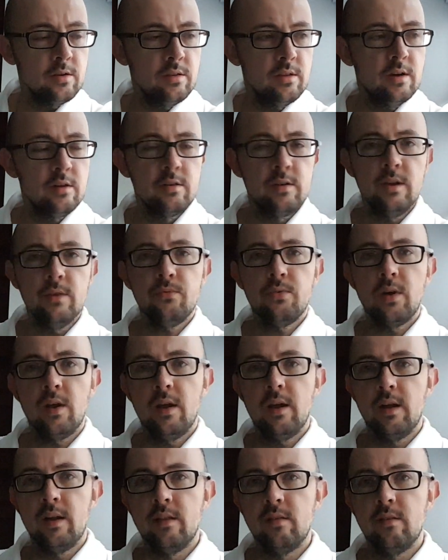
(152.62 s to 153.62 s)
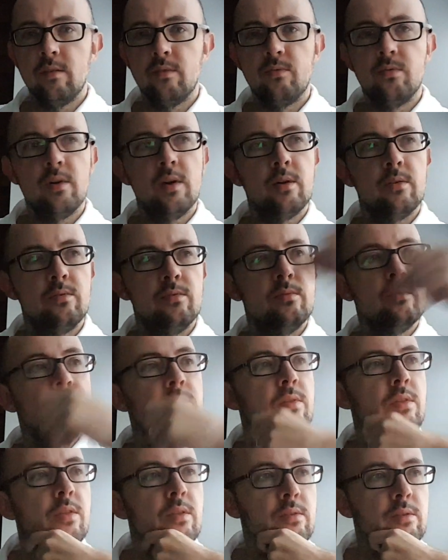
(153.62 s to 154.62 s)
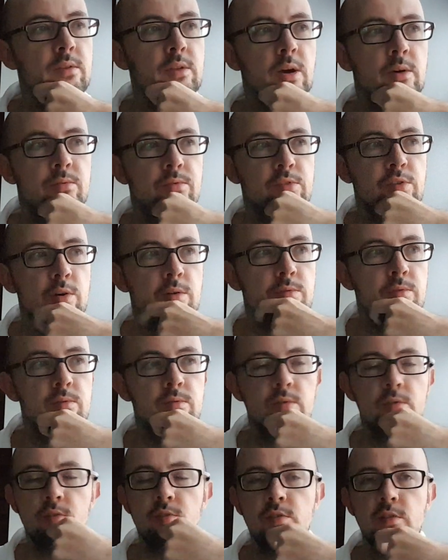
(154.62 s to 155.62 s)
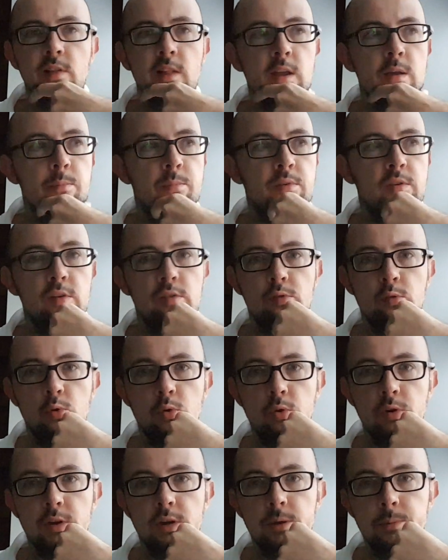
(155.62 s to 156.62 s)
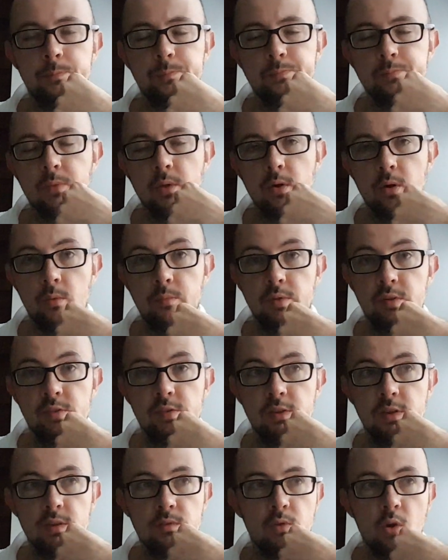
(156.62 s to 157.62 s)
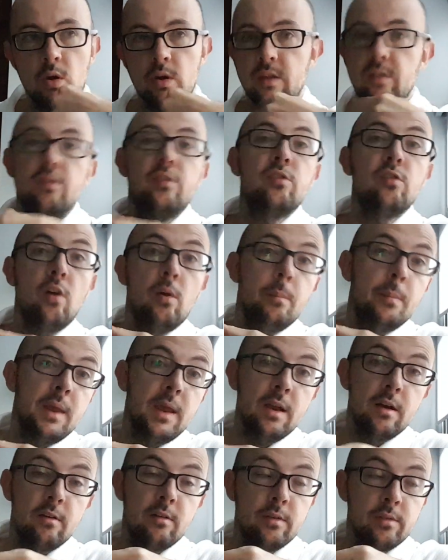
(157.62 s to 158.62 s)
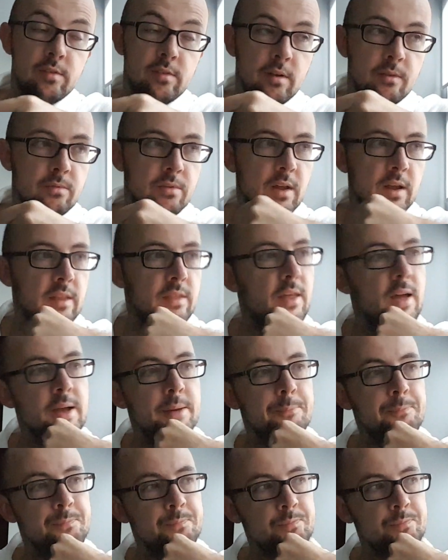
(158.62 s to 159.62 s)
There are different kinds of sort of sleep disorder. Obviously, you've got insomnia and stuff like that,